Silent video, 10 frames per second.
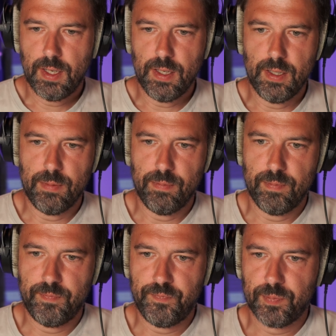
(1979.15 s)

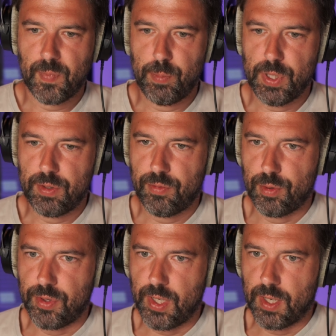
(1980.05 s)
But
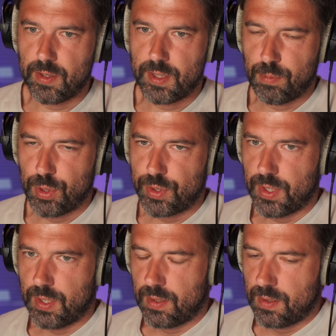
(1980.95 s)
for the other
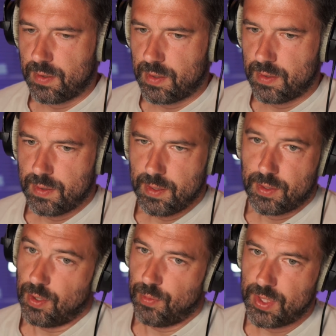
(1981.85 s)
10%,
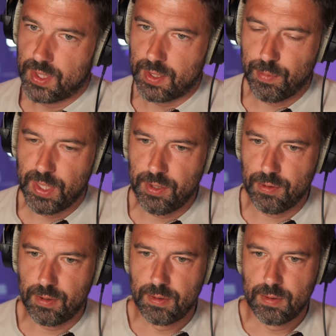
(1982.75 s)
it's always like a manual